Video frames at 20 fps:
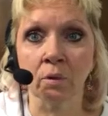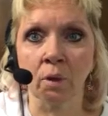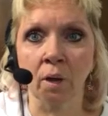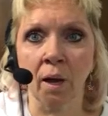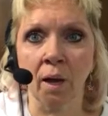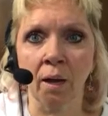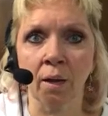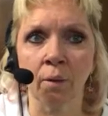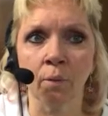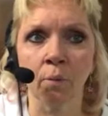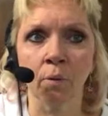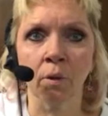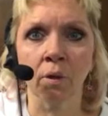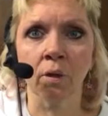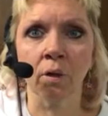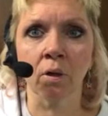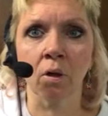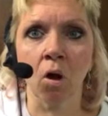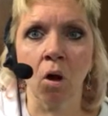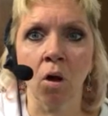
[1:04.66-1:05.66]
okay, we're
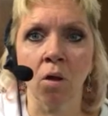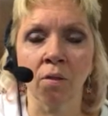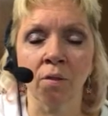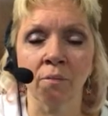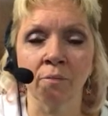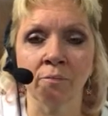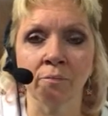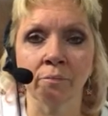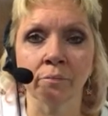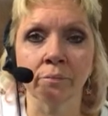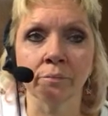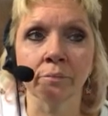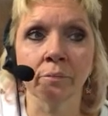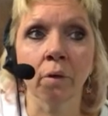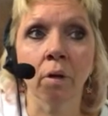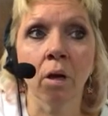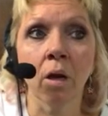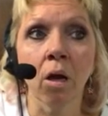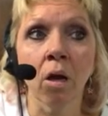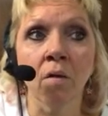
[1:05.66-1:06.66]
going to call them
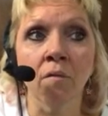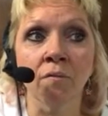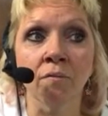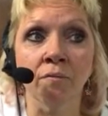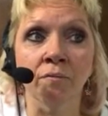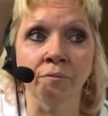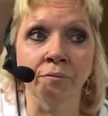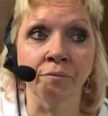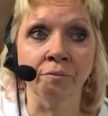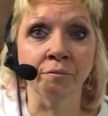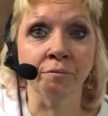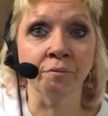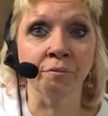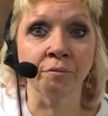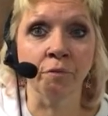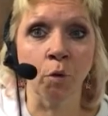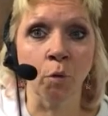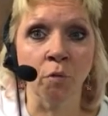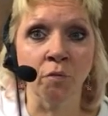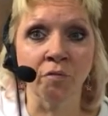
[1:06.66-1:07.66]

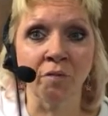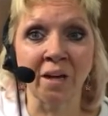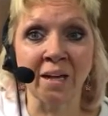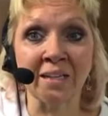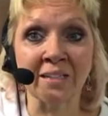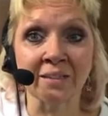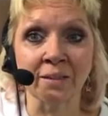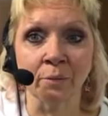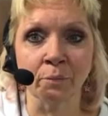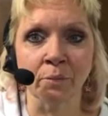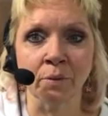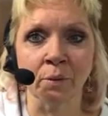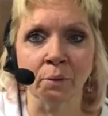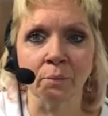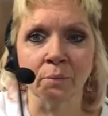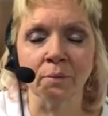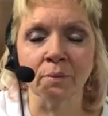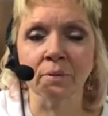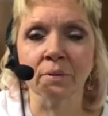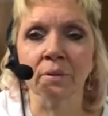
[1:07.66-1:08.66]
fake
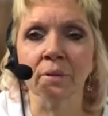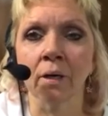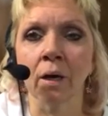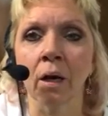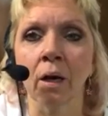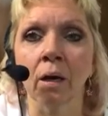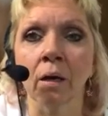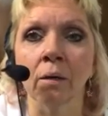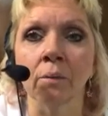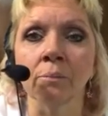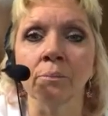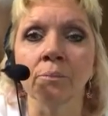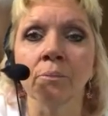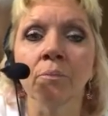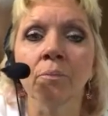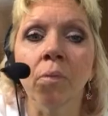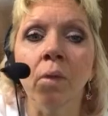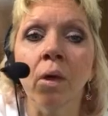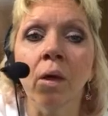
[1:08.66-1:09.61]
symptoms, um,